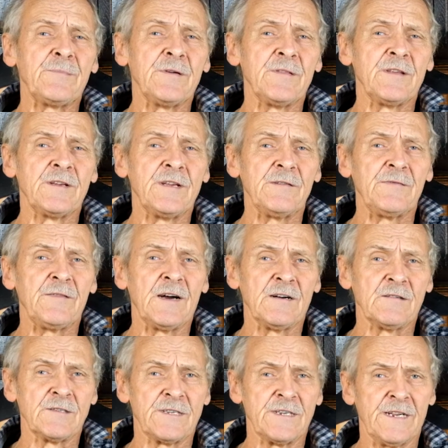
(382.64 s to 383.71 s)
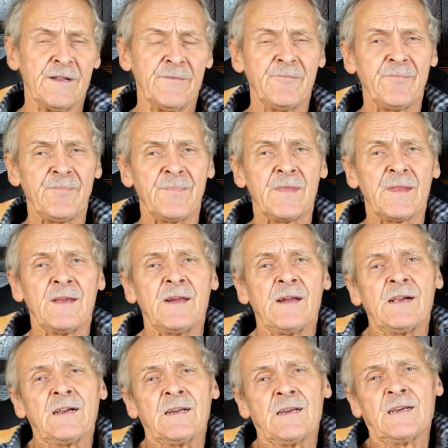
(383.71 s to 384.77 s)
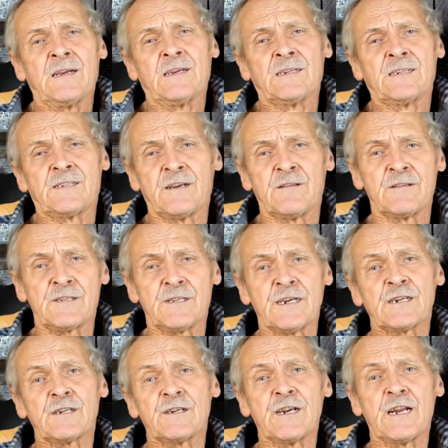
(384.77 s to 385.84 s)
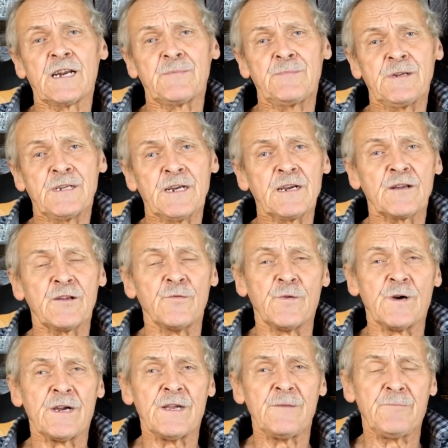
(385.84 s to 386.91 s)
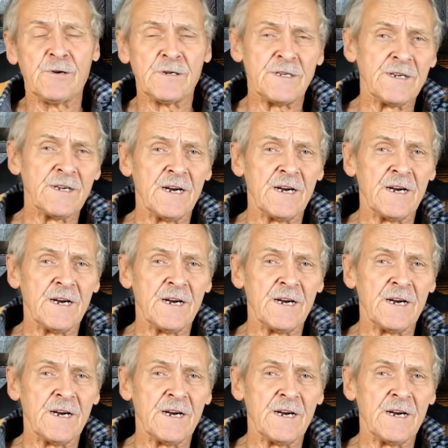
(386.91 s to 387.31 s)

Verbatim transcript: at the diff housing. So the section had to be taken away, put in a